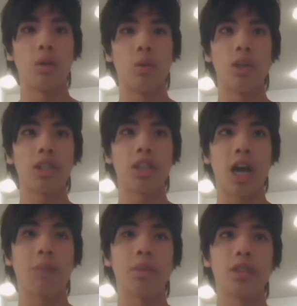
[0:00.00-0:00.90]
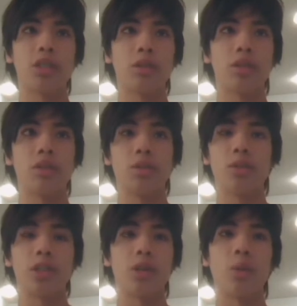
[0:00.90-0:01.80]
which happens to
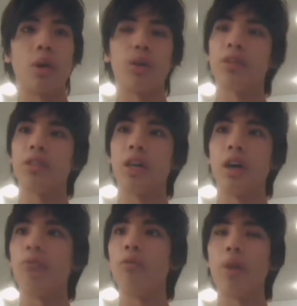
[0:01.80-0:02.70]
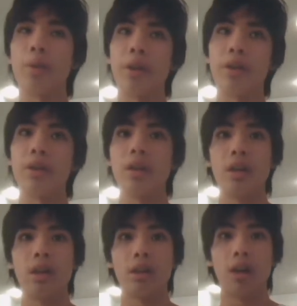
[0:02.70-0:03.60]
include the equality of women,
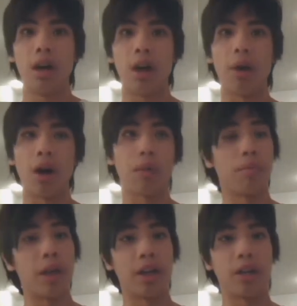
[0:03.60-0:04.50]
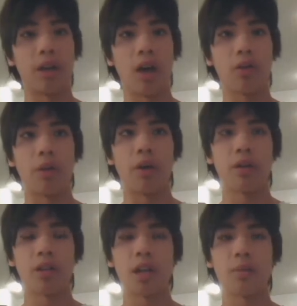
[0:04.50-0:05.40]
among many other
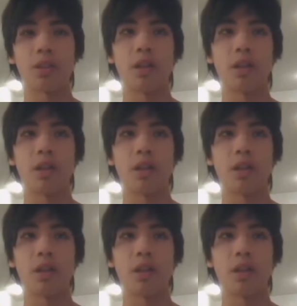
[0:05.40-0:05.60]
types